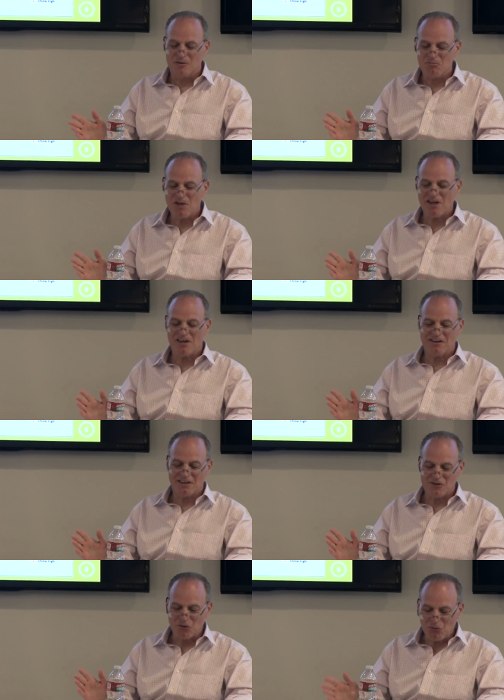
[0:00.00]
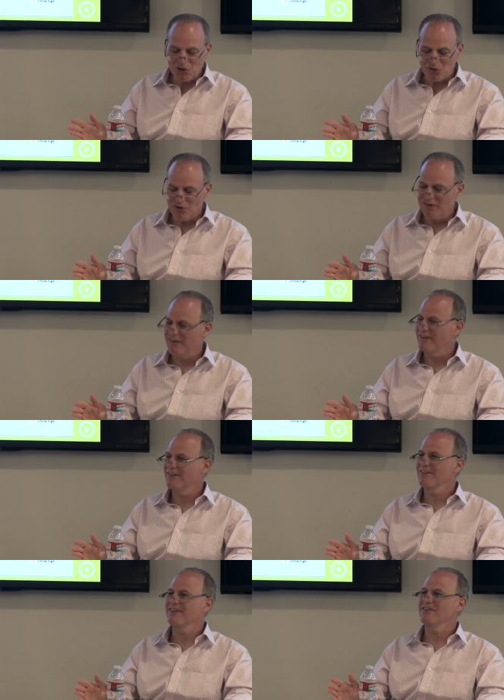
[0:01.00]
Man is a reader.
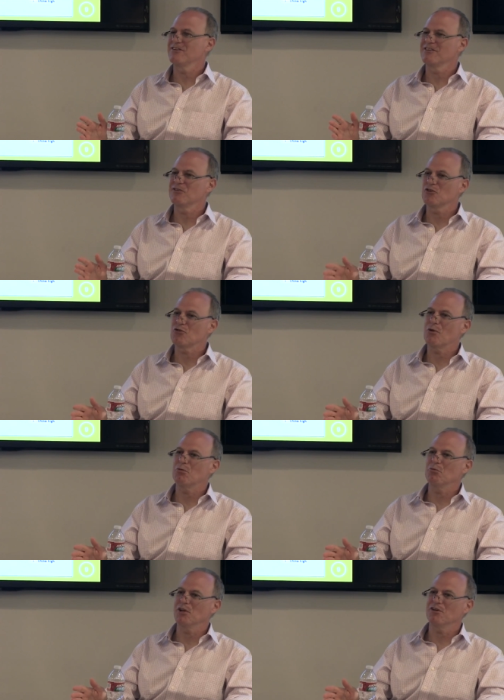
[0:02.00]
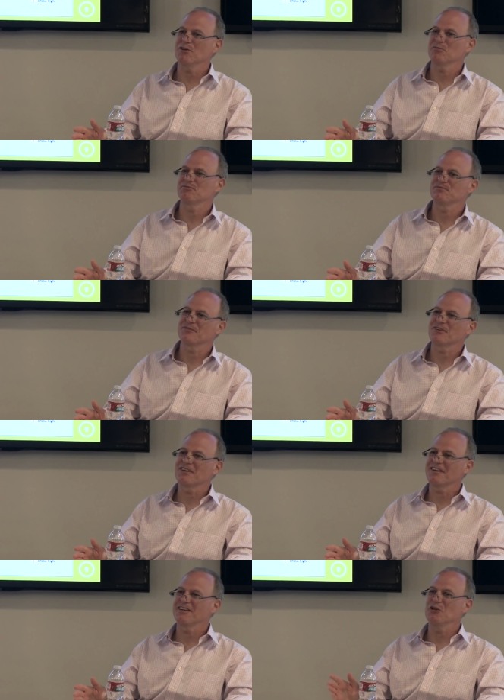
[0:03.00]
He's, he's a troublemaker.
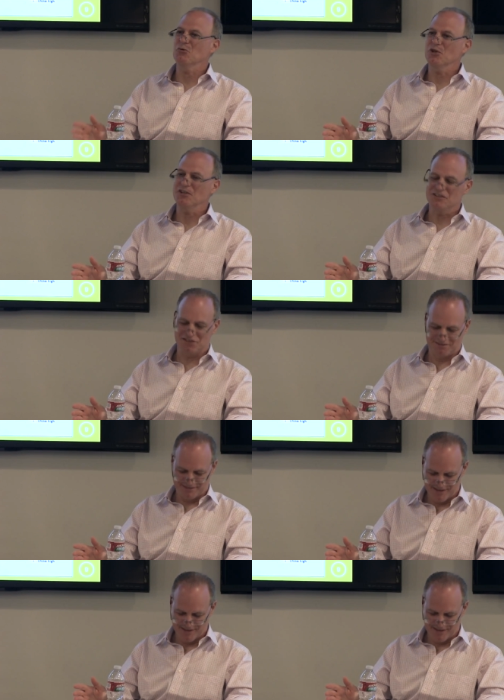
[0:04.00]
Okay? He reads.